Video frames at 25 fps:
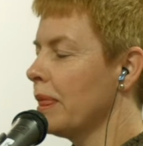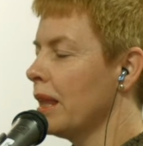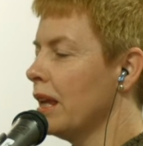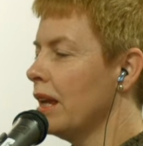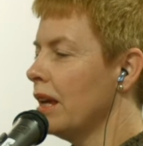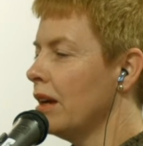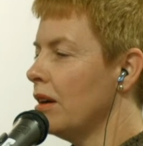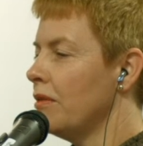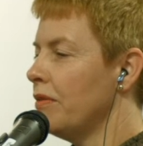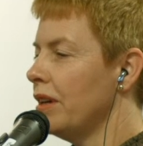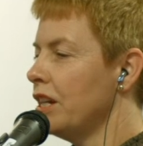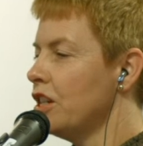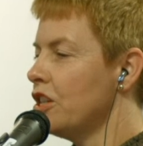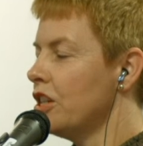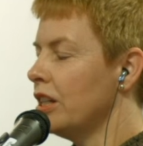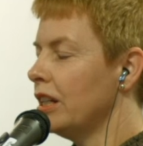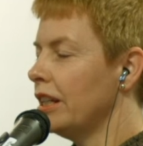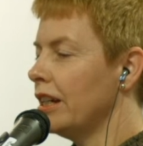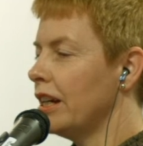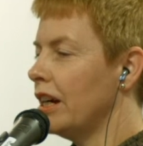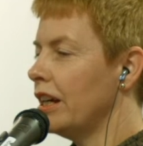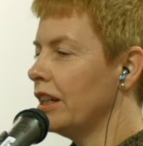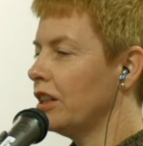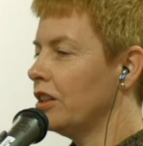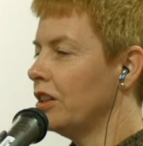
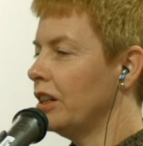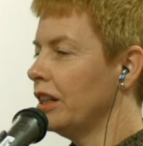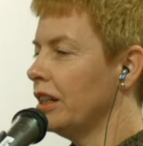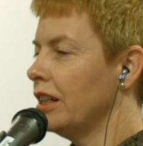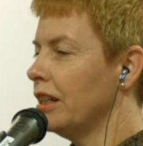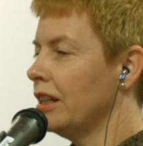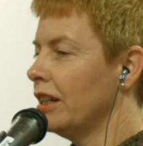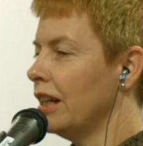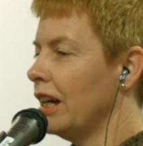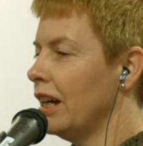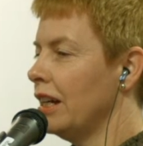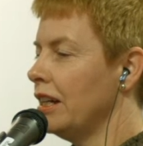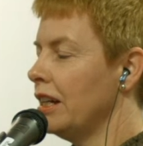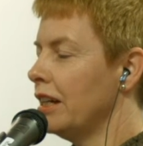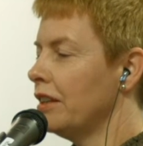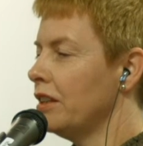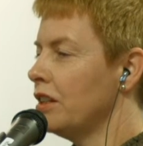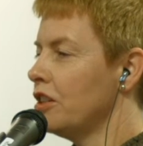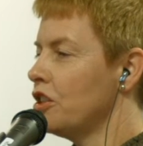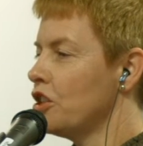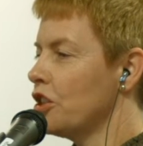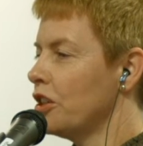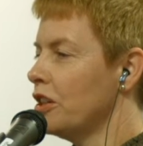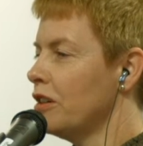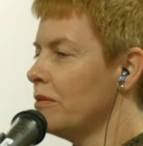Eventually I got
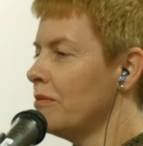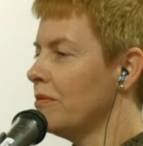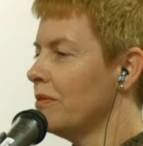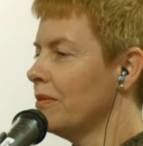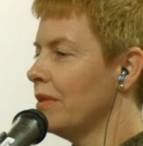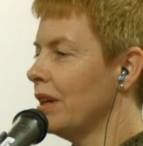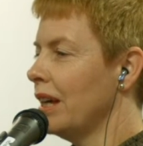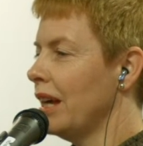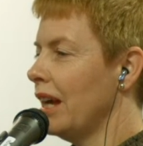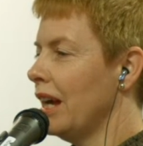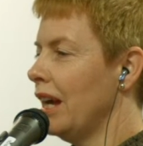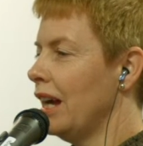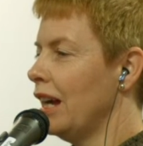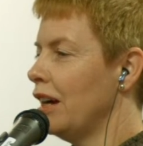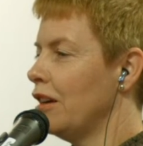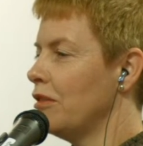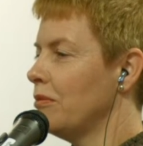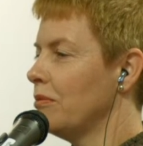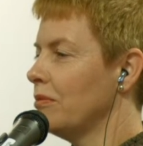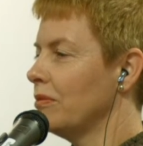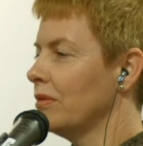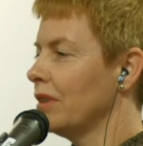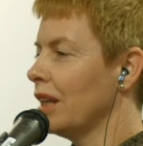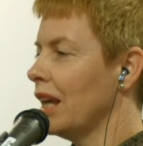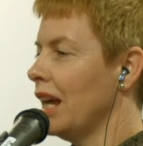another job
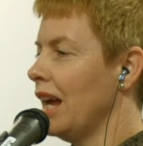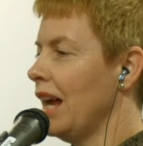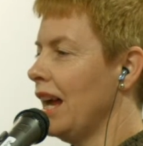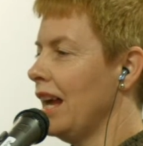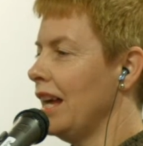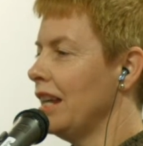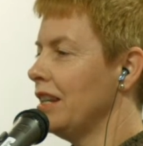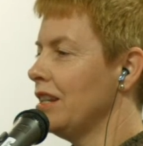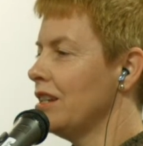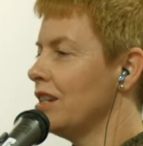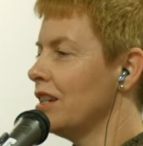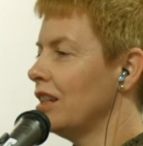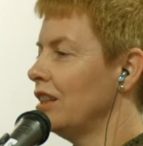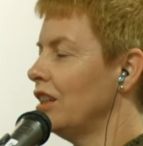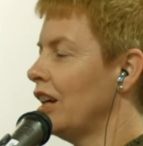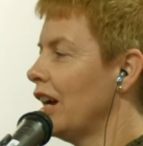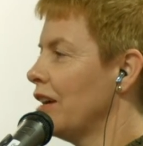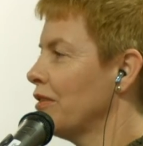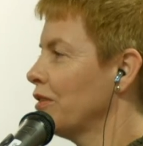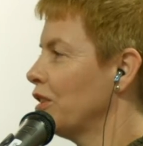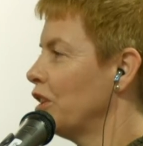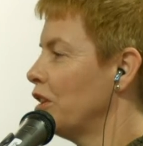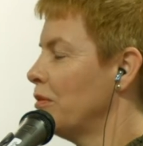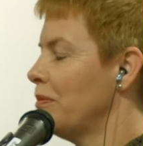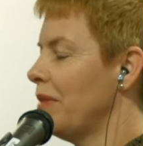and
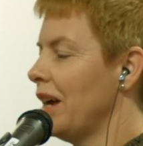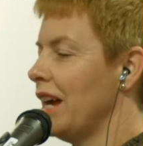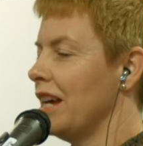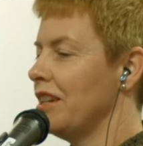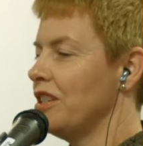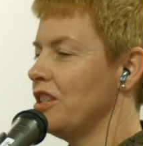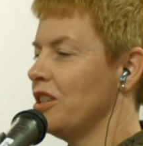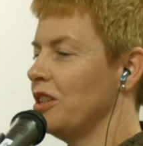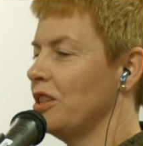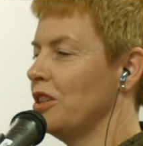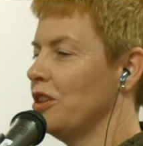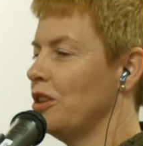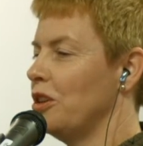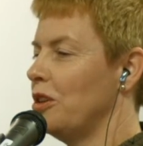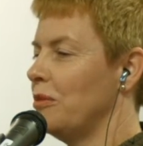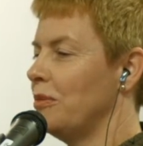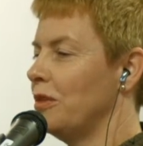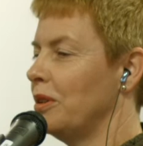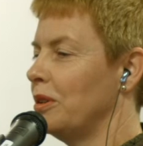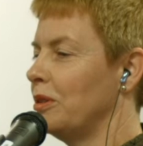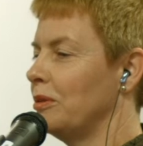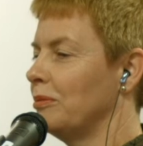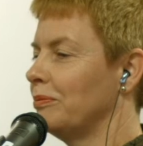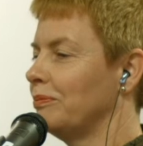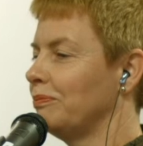life got back to
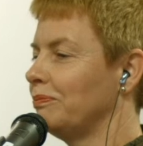normal.